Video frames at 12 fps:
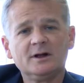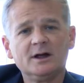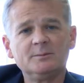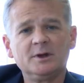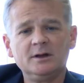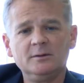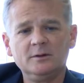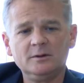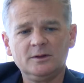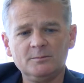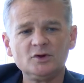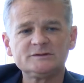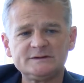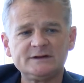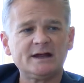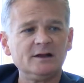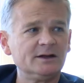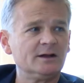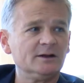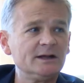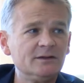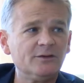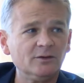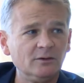I mean, the most deadly and
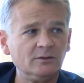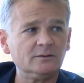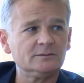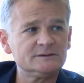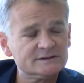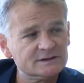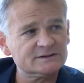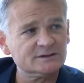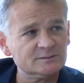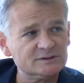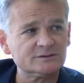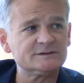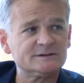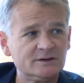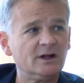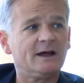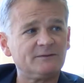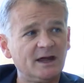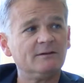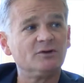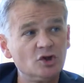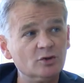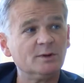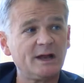lethal systems are still have to have a
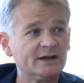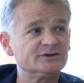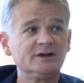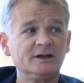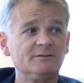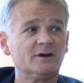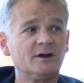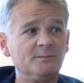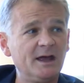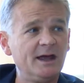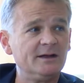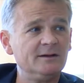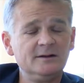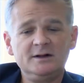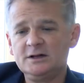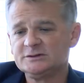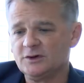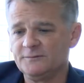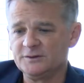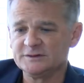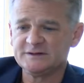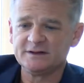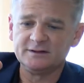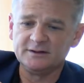human actually give the command. So if you
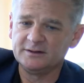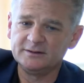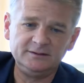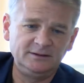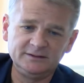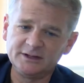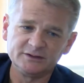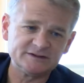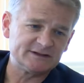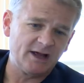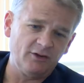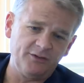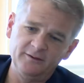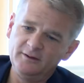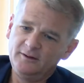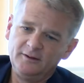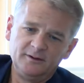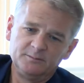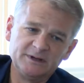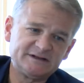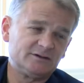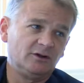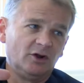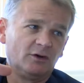send a you know stealth
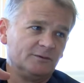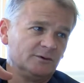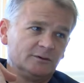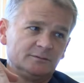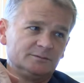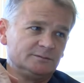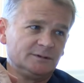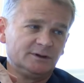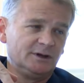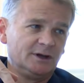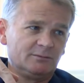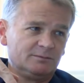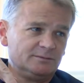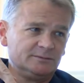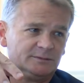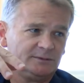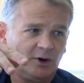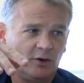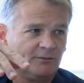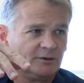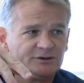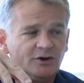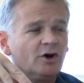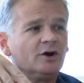missile over you know over
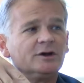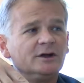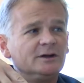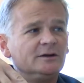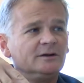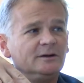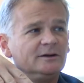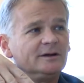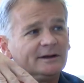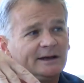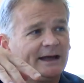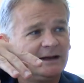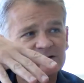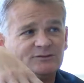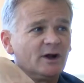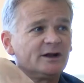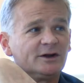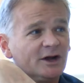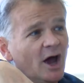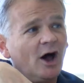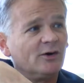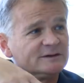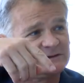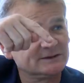a target and it's ready to
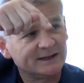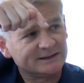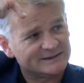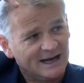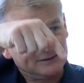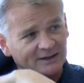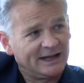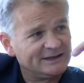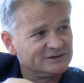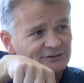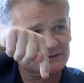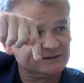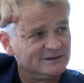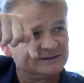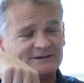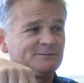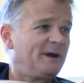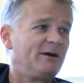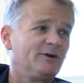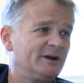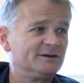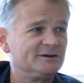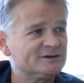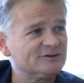go. It's it's got the lasers and it's about
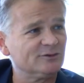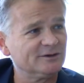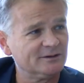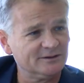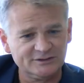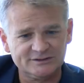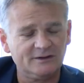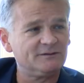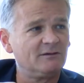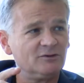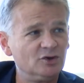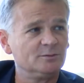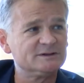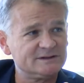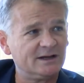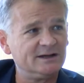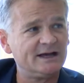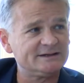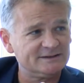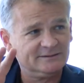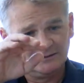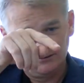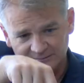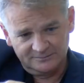ready to destroy. You still have to have a human say yes,
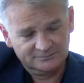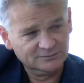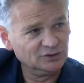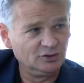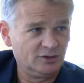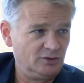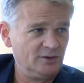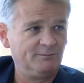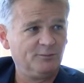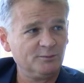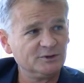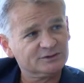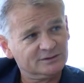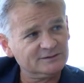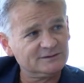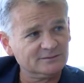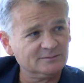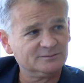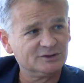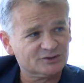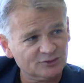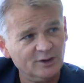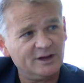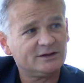you you have permission to
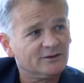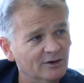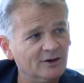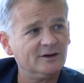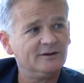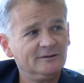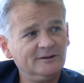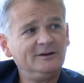destroy that target.